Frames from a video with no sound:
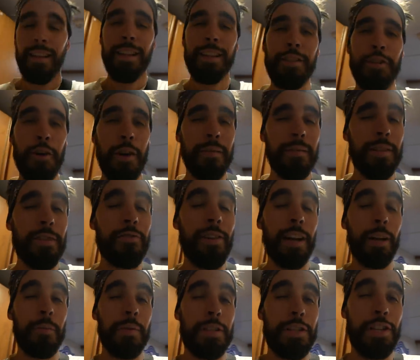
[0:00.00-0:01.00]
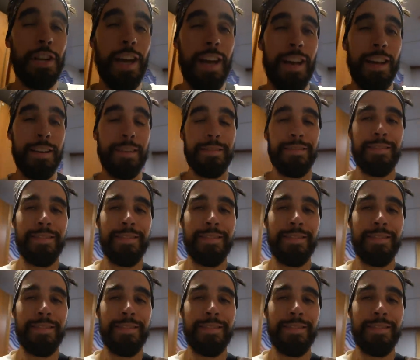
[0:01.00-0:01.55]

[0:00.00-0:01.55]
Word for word: Let's go have a drink with Chan.